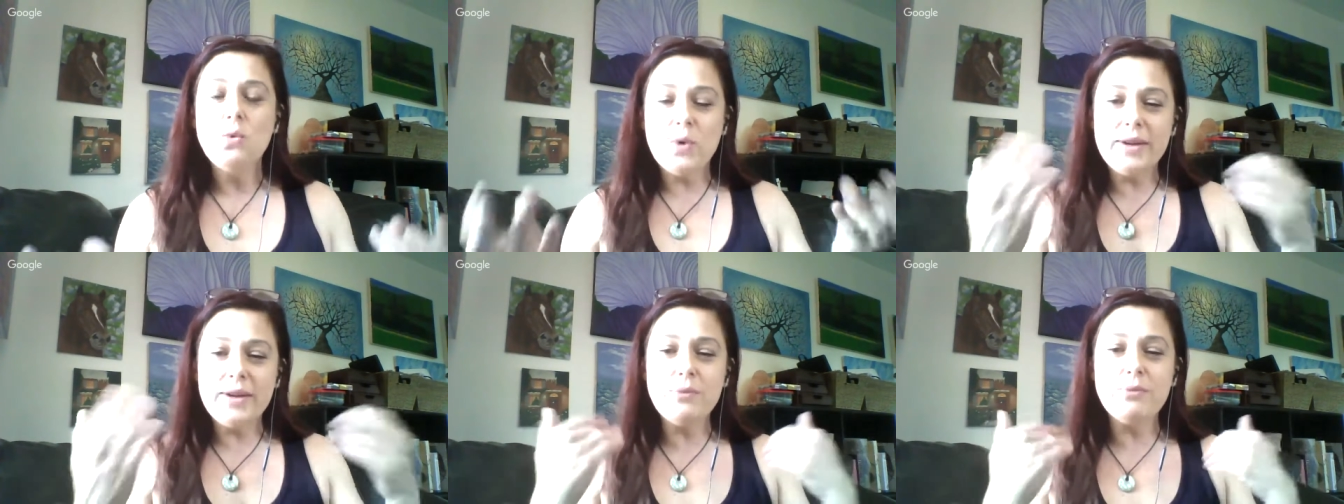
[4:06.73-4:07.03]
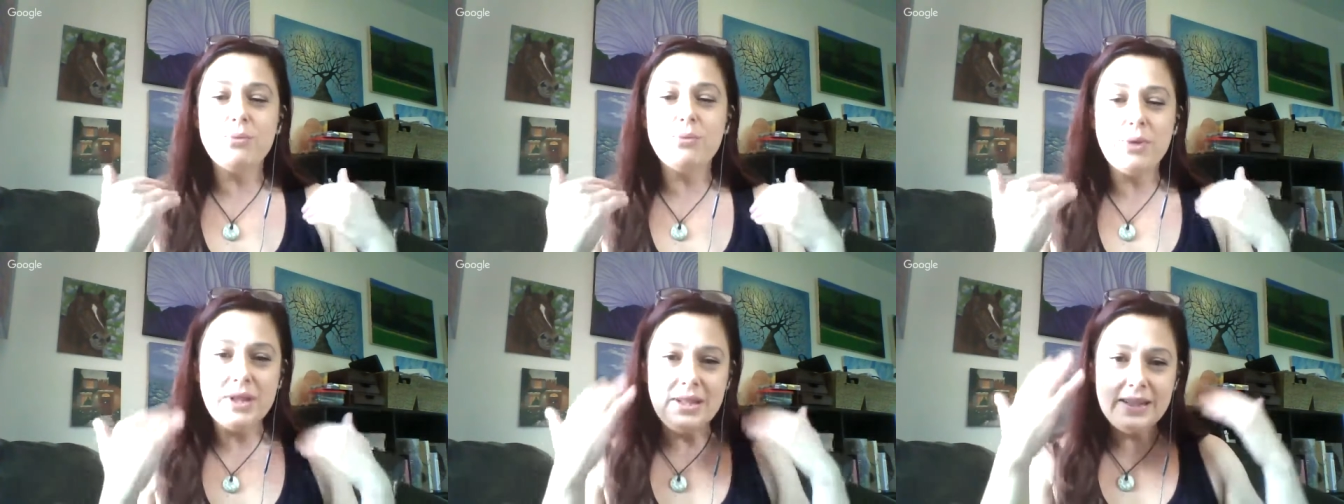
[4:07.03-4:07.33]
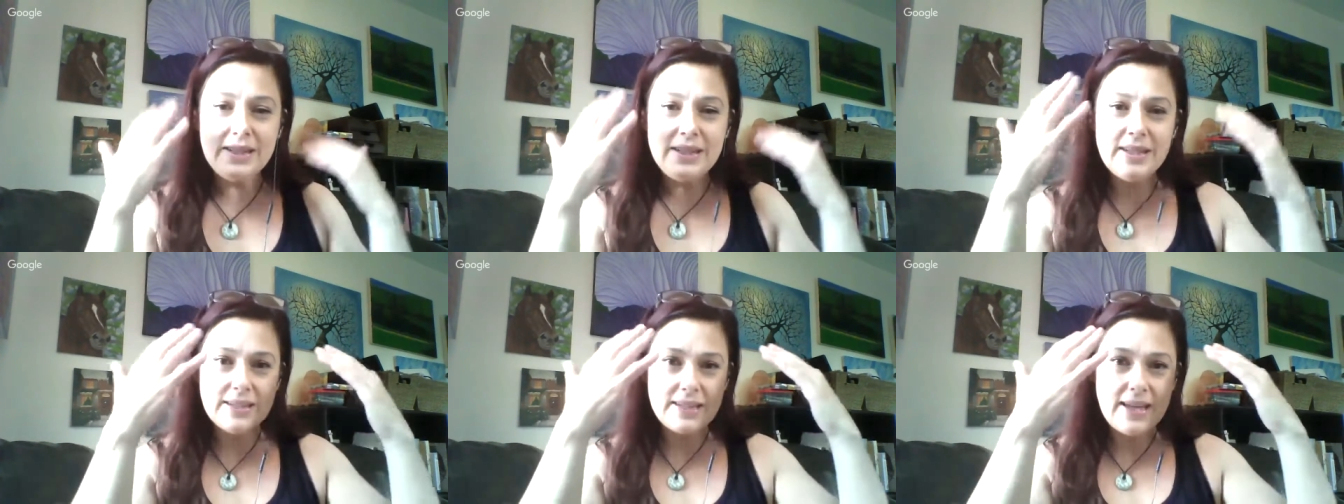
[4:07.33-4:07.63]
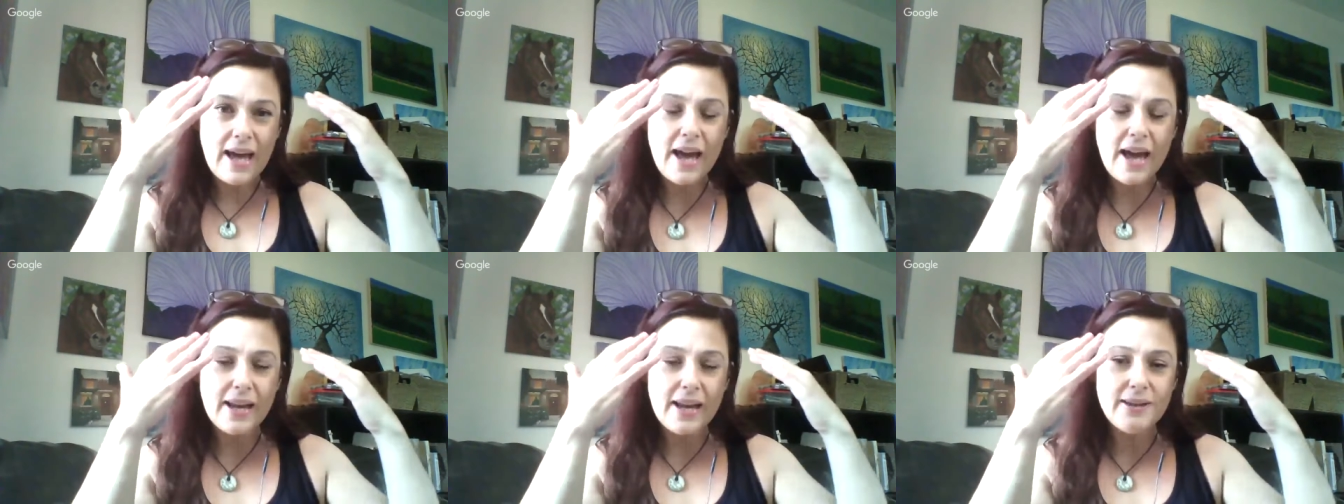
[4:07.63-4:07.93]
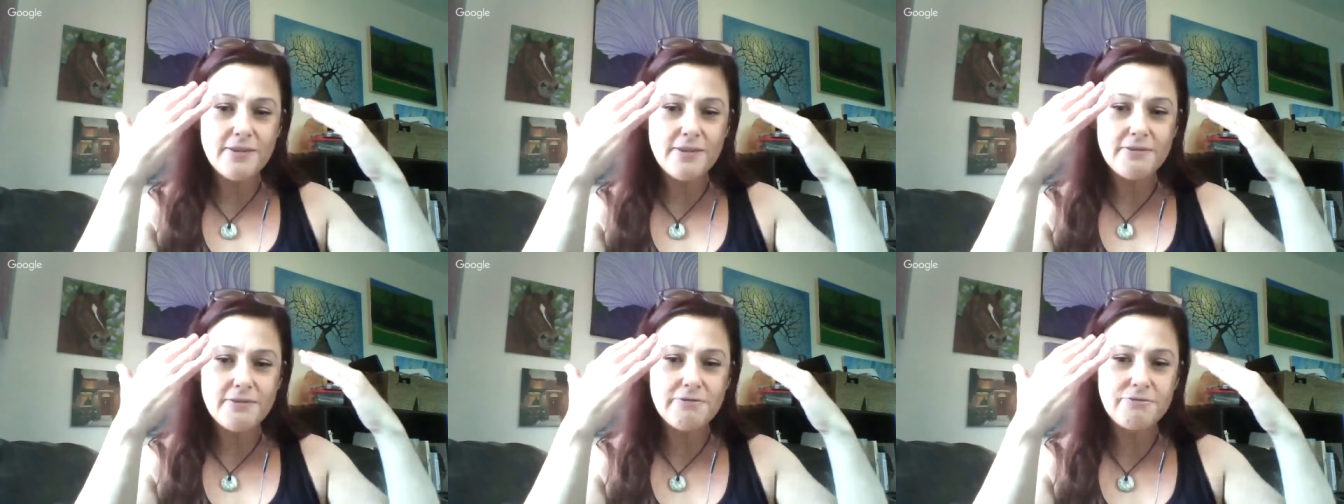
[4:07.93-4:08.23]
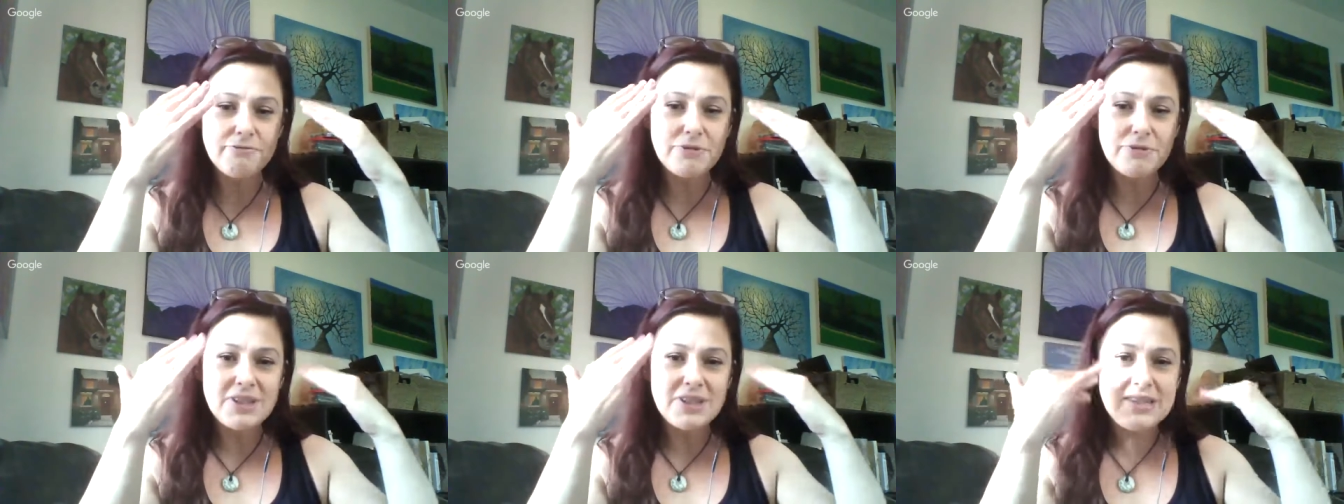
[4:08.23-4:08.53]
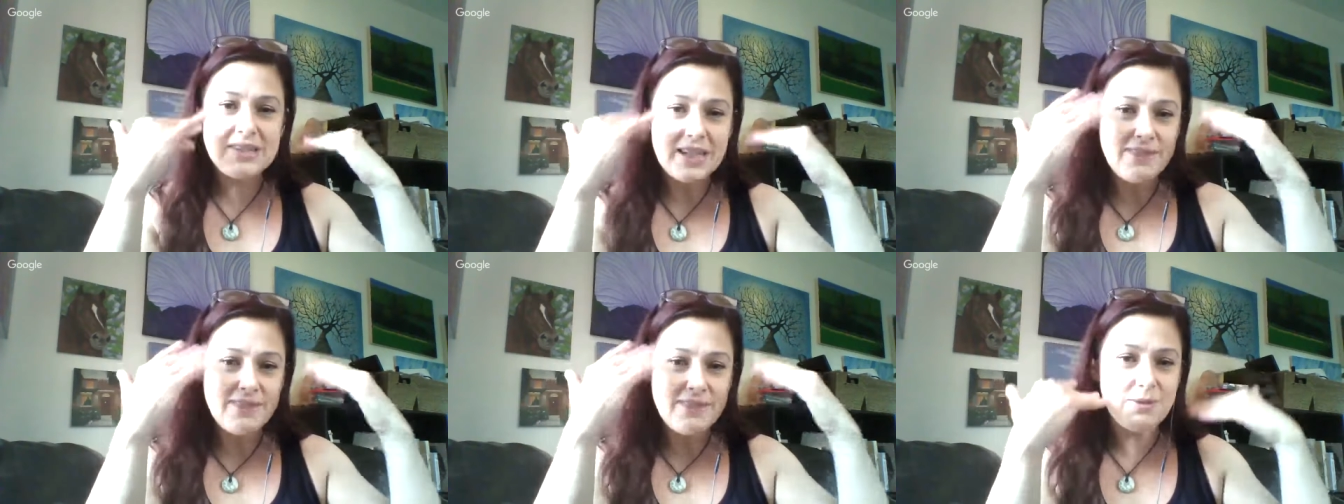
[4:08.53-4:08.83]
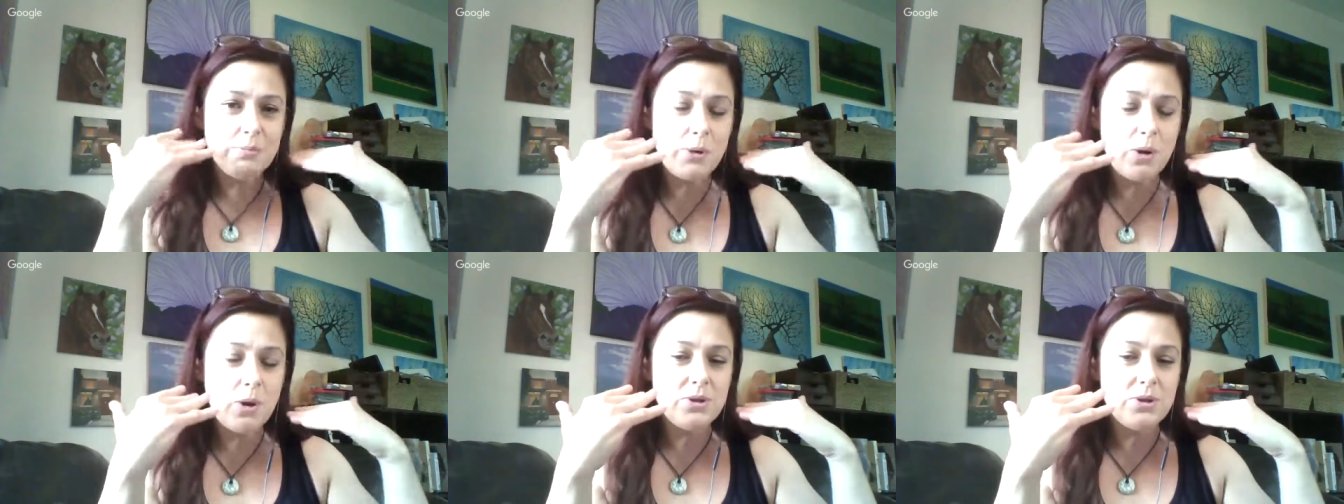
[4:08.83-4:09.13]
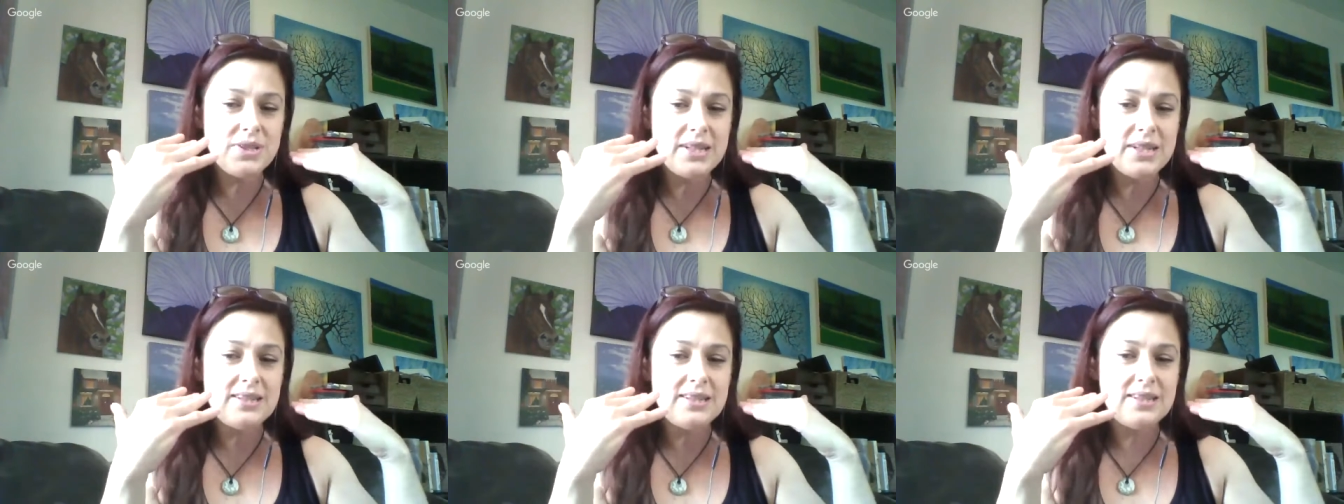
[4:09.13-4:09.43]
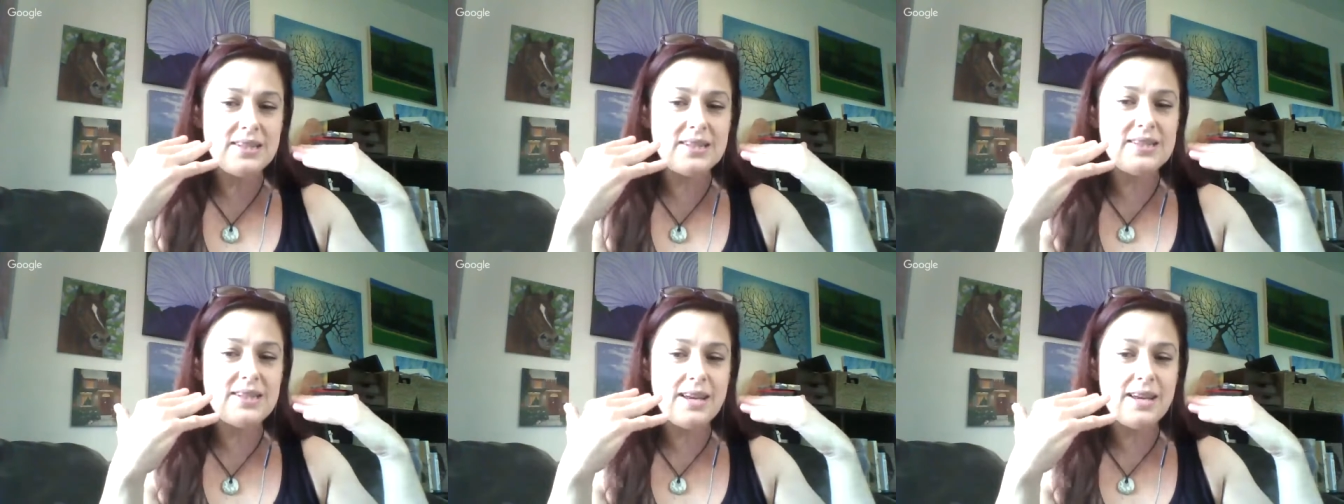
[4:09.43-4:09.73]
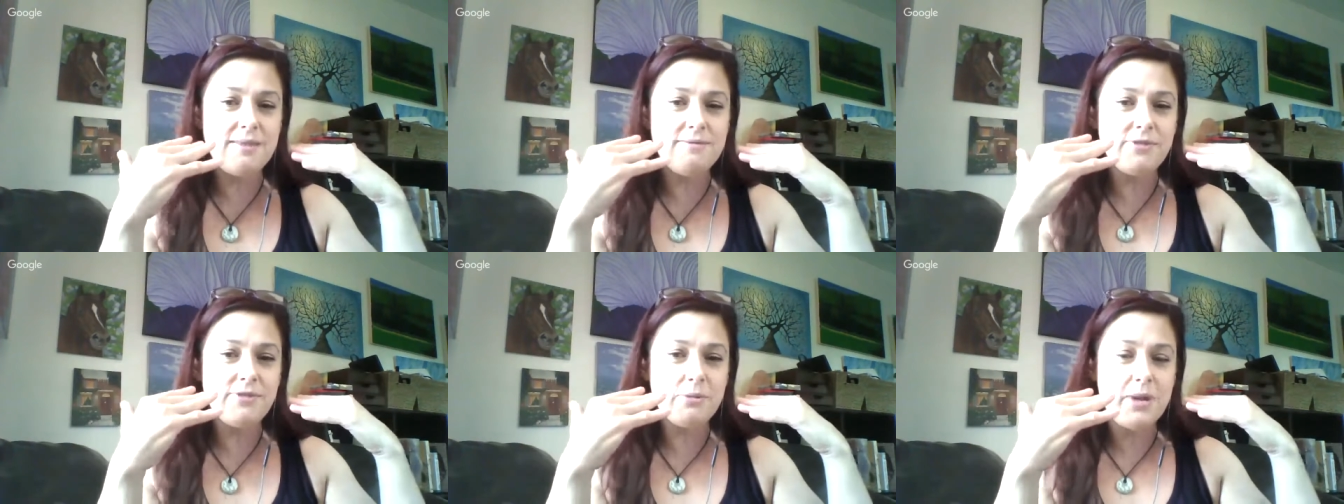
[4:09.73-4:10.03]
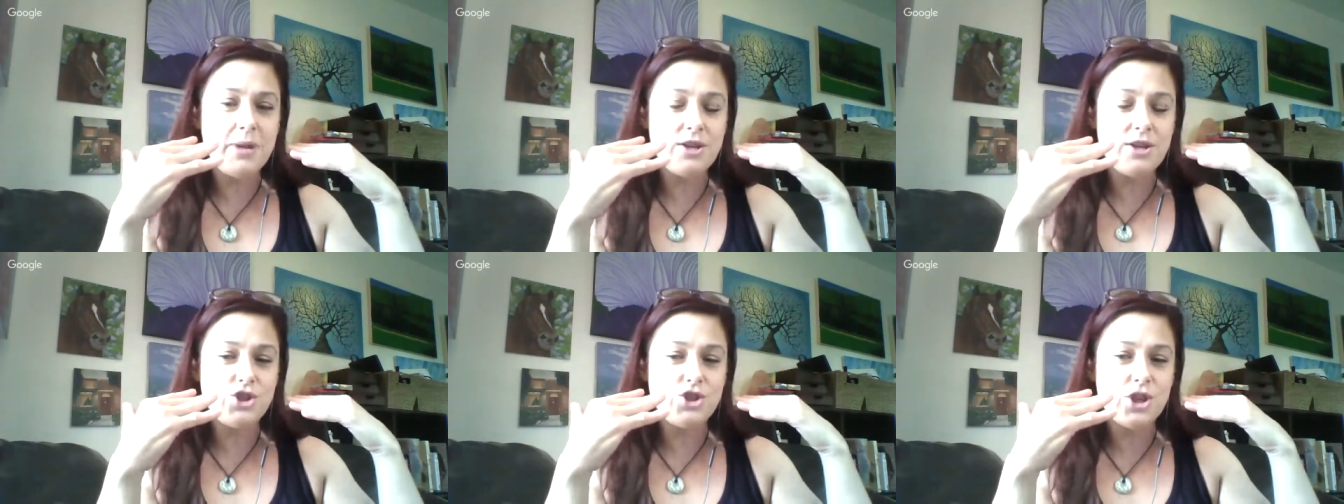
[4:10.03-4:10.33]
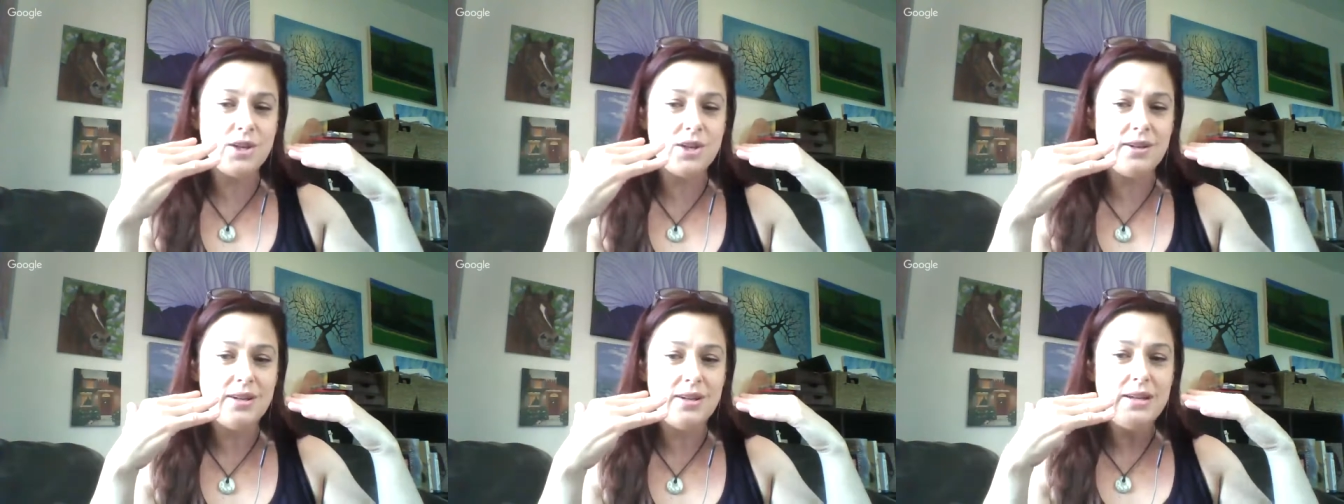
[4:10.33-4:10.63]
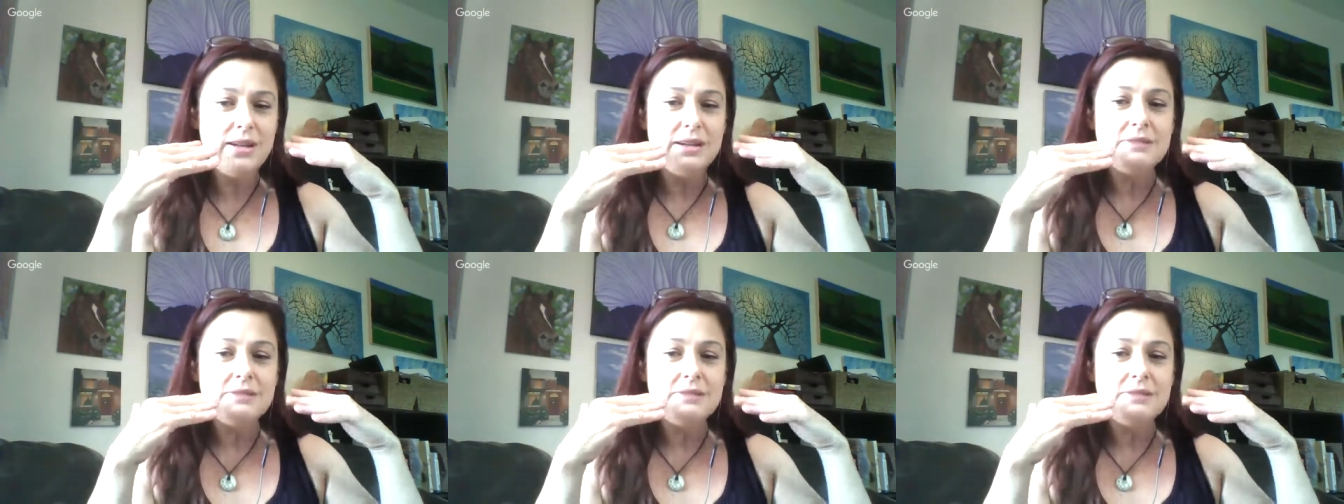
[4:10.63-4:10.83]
we really kind of receive and process this information